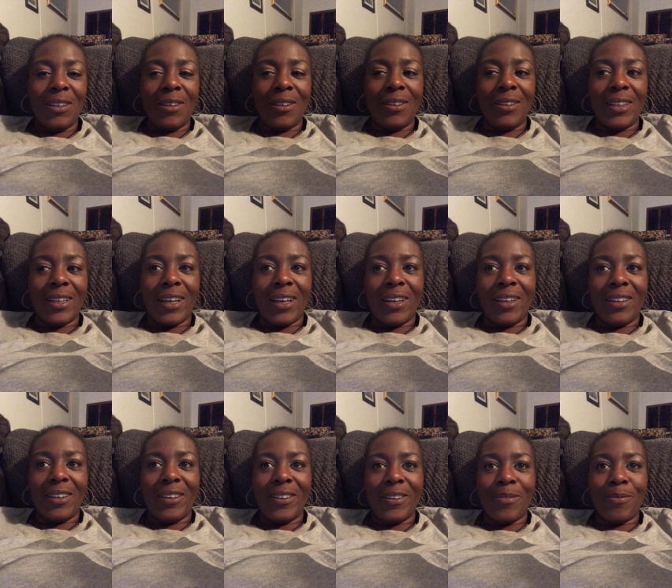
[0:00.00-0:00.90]
Oh, I
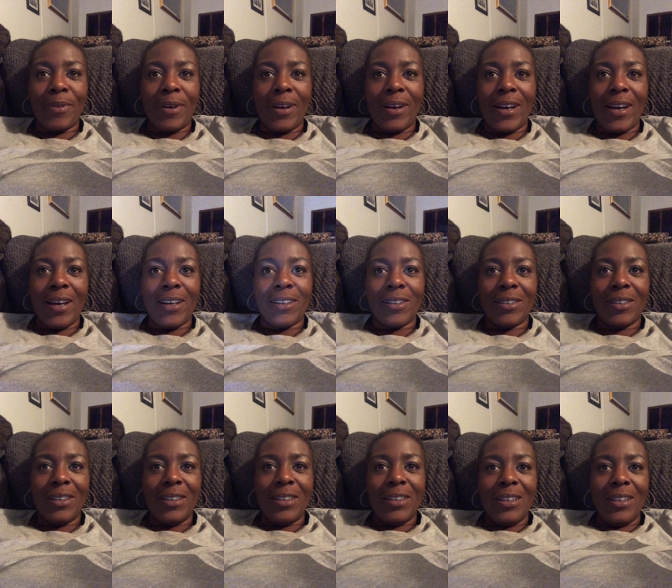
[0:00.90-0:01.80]
gotta learn about how to
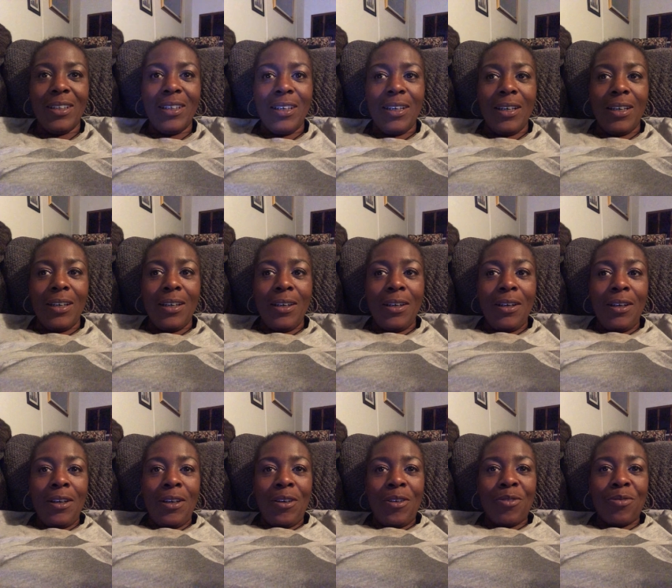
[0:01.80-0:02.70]

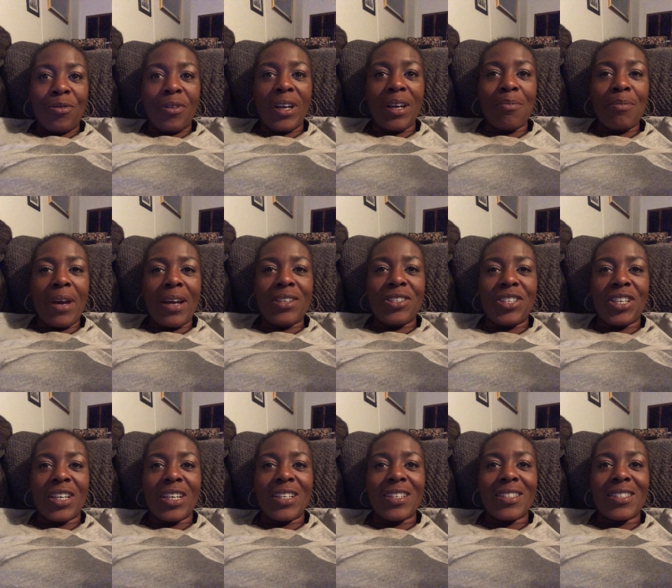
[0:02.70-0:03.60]
wring my
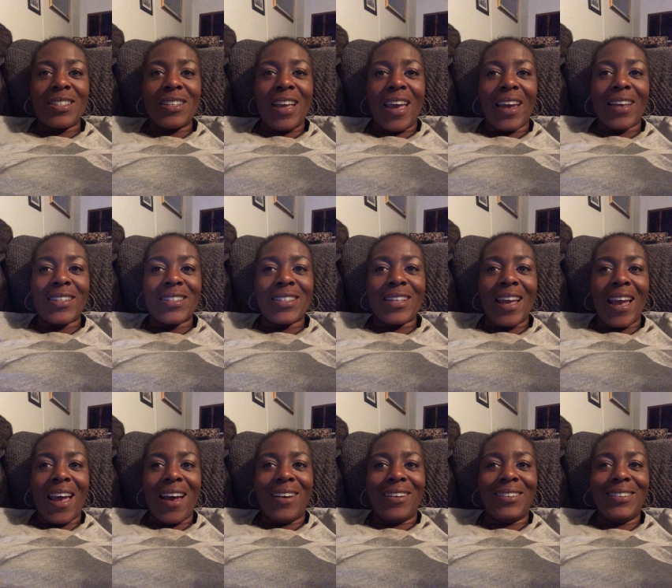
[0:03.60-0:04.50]
chickens' necks
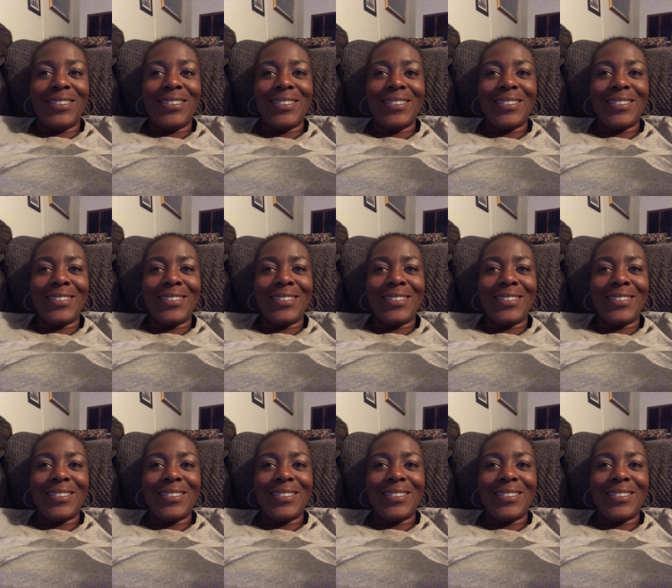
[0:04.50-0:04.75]
now.